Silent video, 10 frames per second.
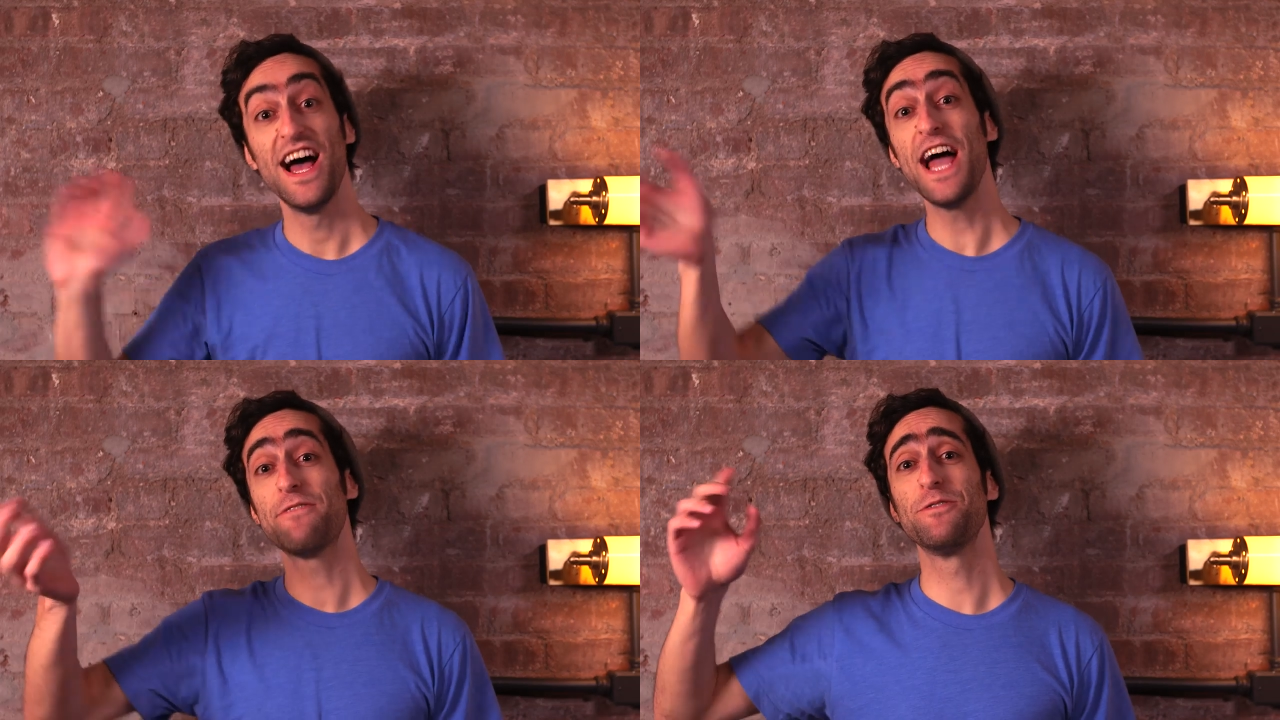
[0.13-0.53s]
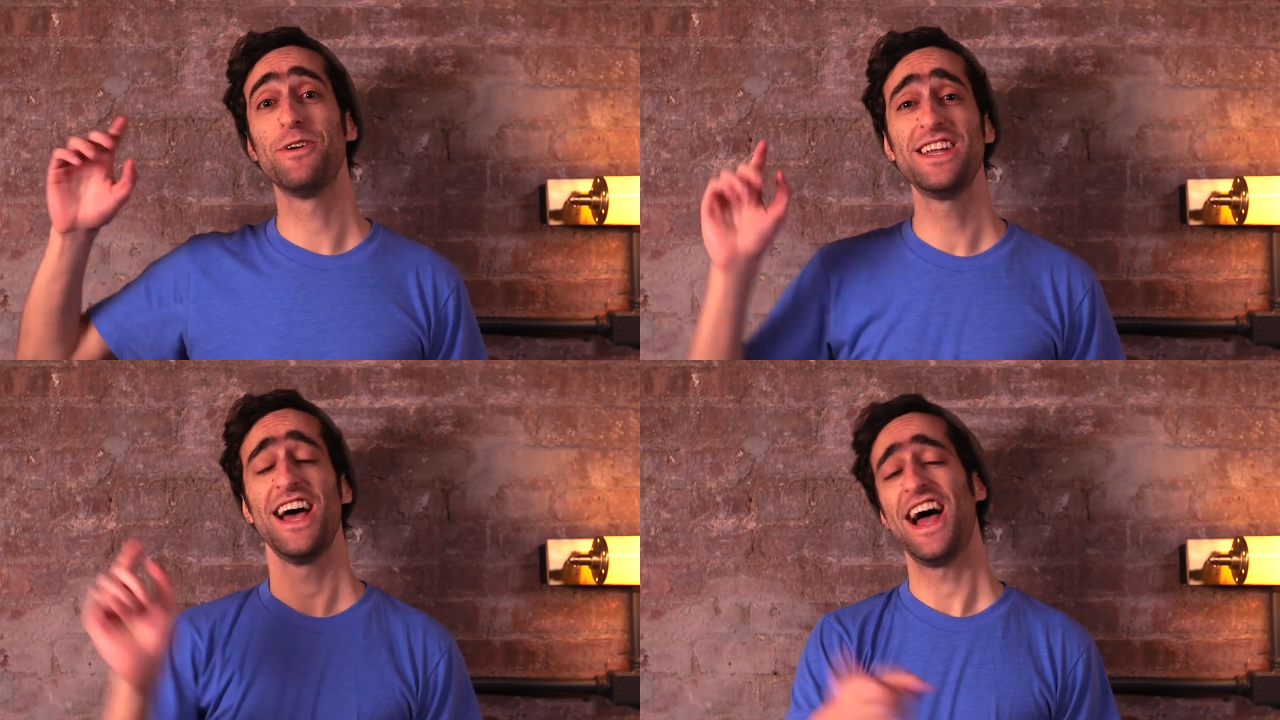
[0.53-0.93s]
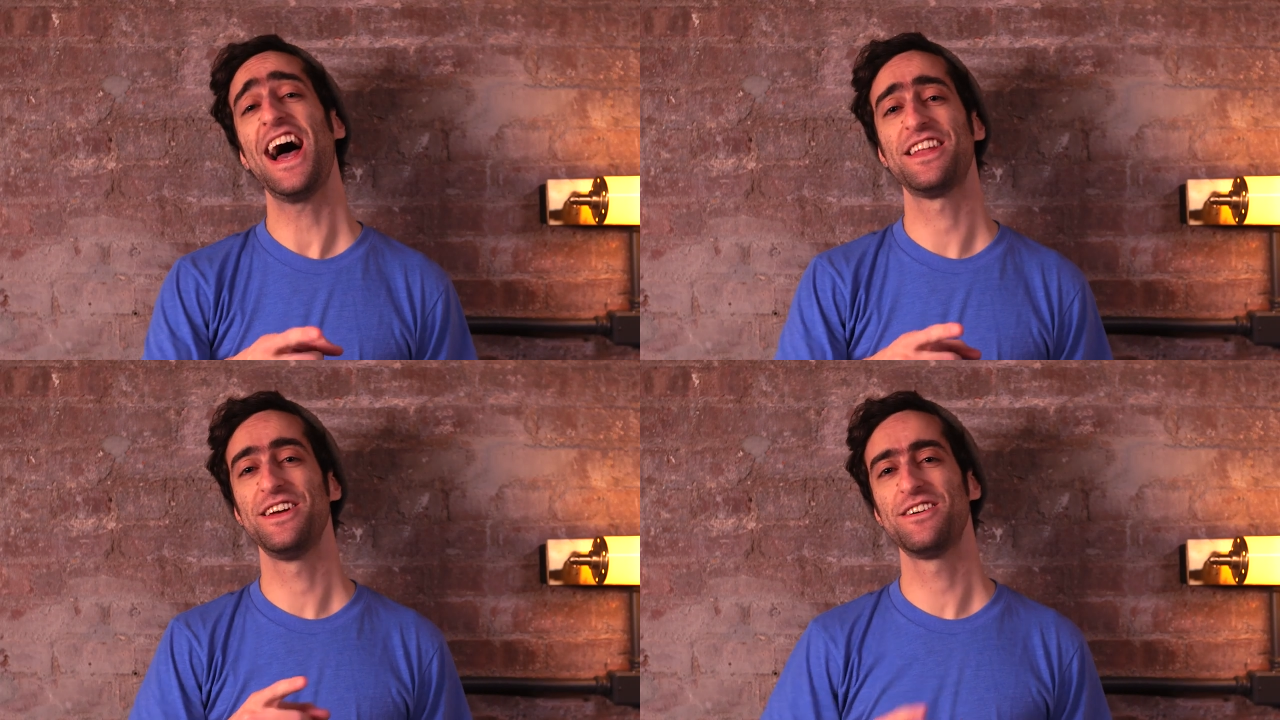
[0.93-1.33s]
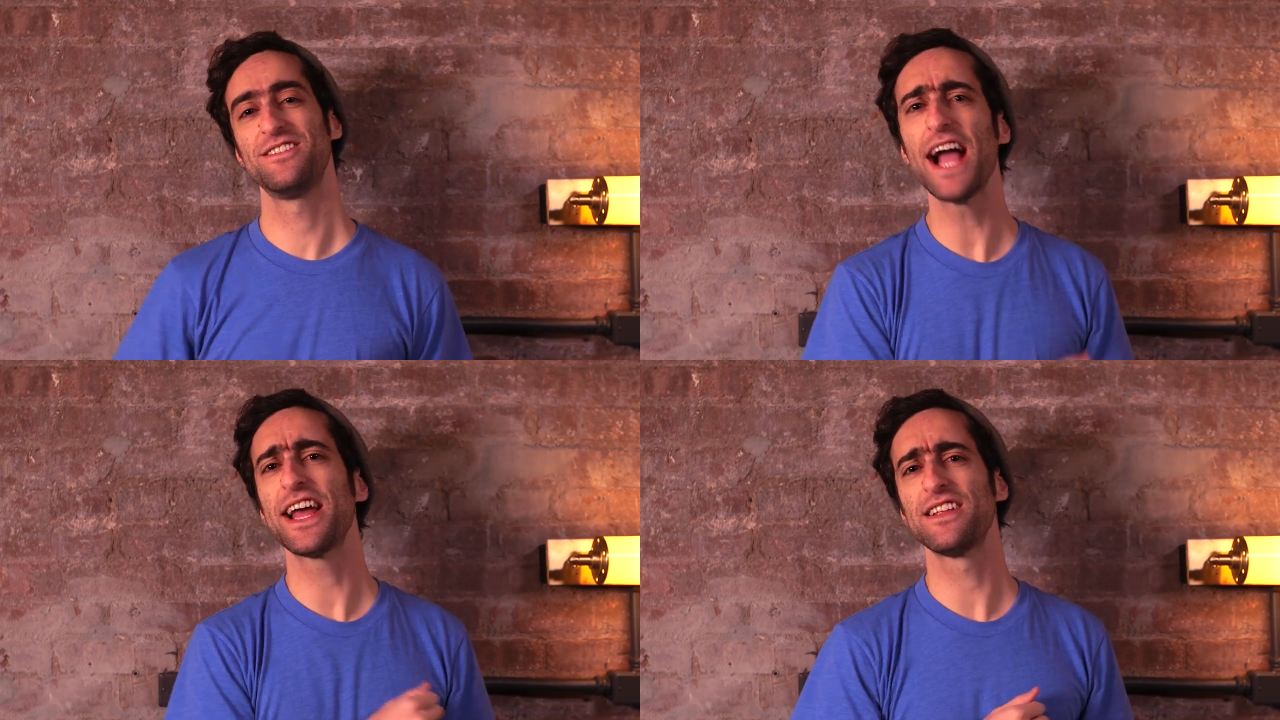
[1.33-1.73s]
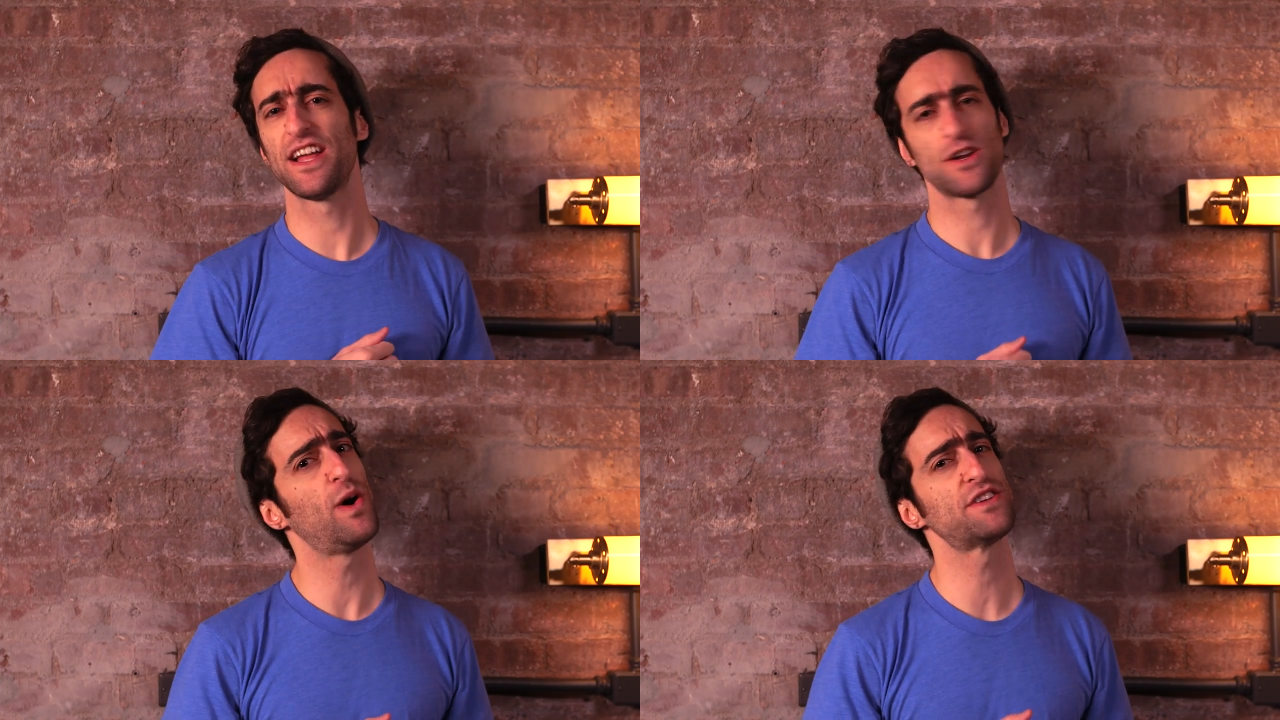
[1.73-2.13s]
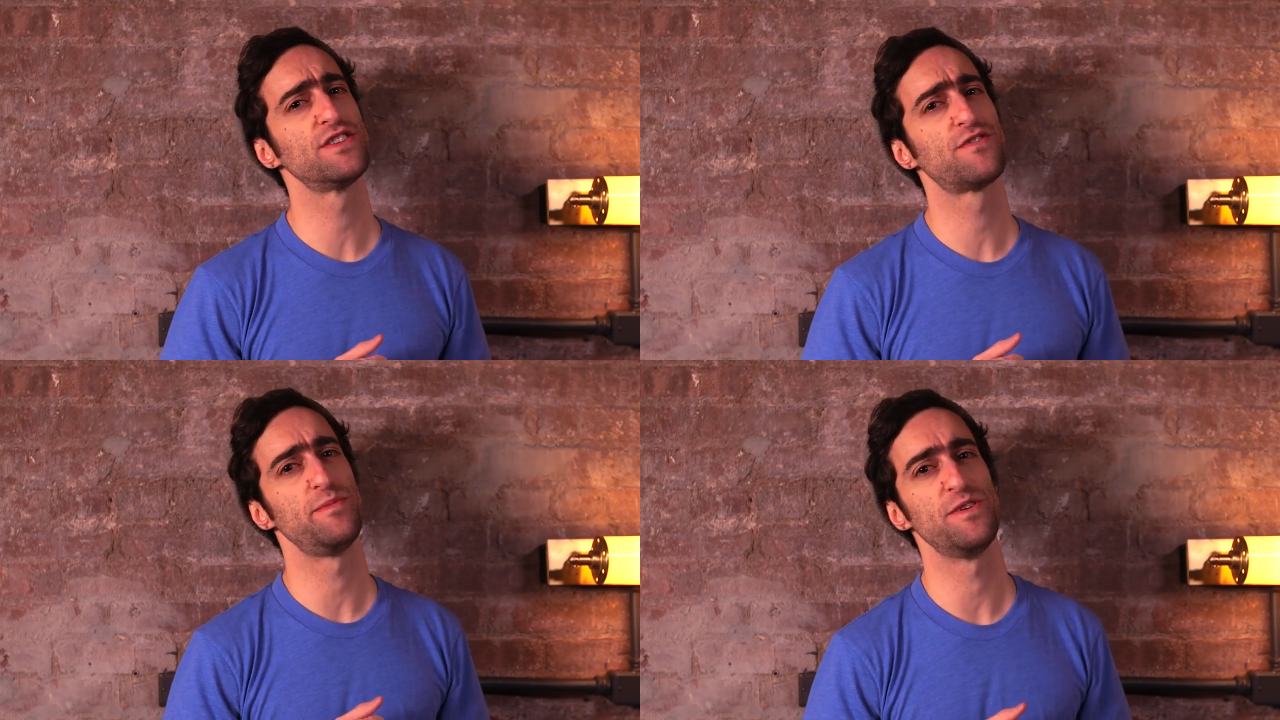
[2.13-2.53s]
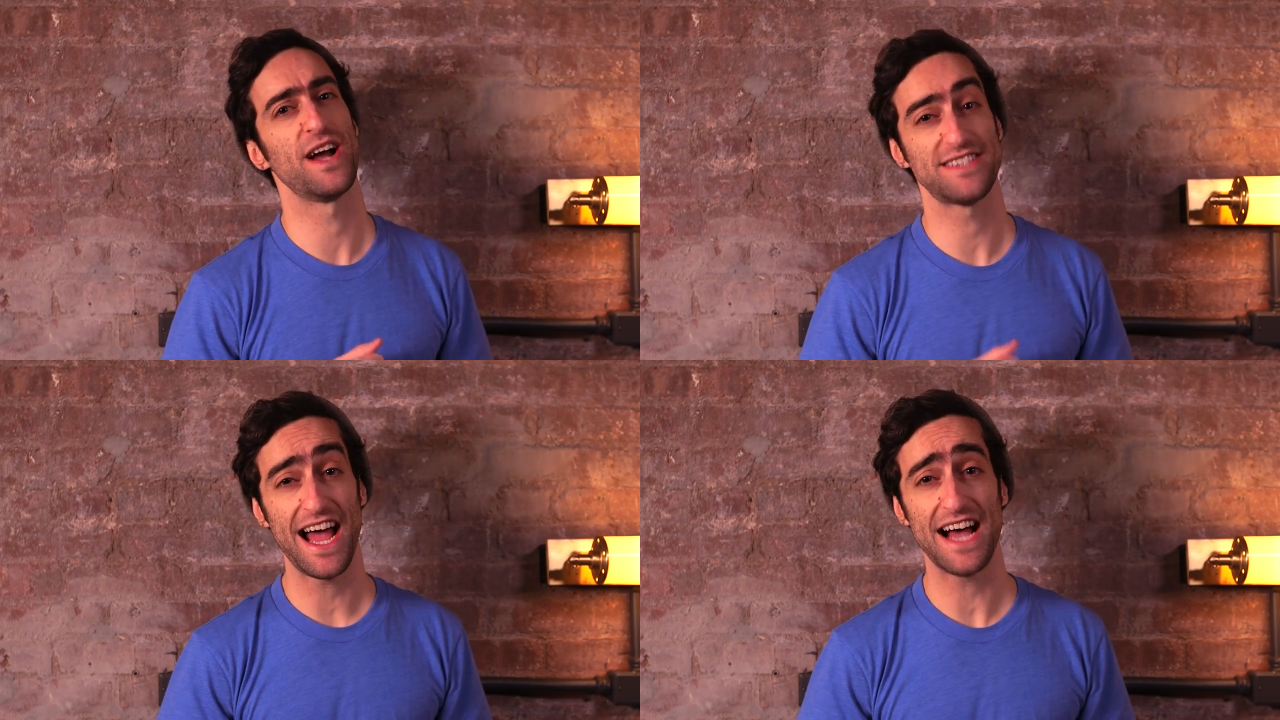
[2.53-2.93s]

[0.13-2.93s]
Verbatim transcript: Hey everyone, Hat here. I get a lot of questions from you guys